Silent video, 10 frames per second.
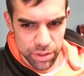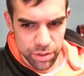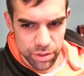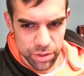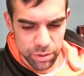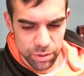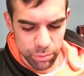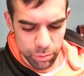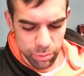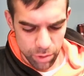
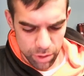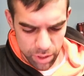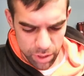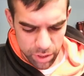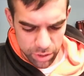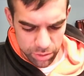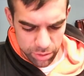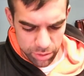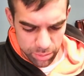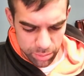Caffeine off the
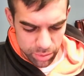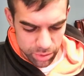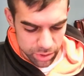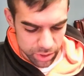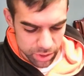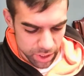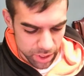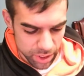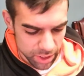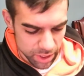sauce,
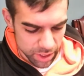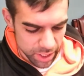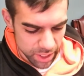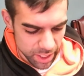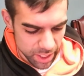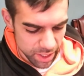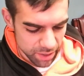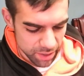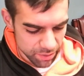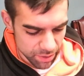officially
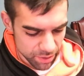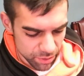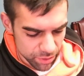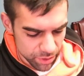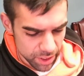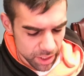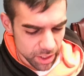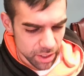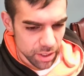100% caffeine free,